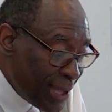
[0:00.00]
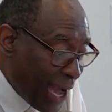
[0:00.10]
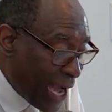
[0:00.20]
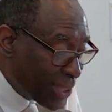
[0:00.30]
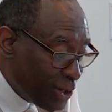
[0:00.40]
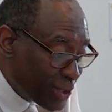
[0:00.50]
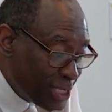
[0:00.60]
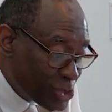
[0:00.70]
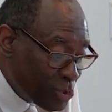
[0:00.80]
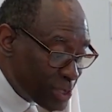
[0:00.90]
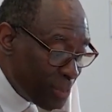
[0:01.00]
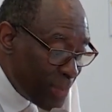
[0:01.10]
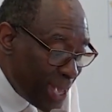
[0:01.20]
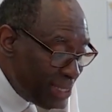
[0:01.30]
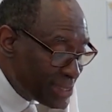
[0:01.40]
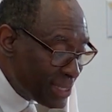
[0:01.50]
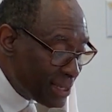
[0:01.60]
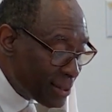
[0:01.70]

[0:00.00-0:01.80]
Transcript: I thought this was amazing.